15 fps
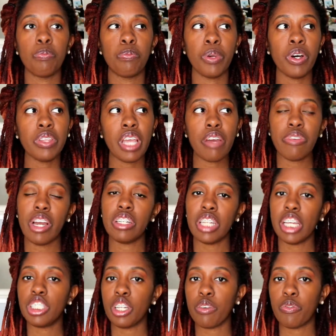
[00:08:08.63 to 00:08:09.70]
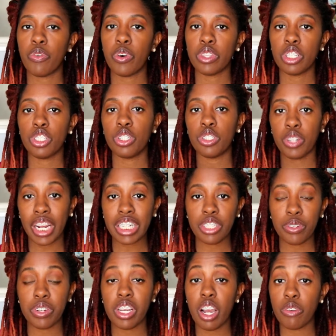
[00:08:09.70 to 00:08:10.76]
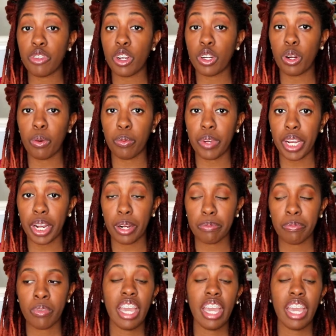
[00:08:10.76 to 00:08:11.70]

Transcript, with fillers: build that foundation for the trajectory of your career.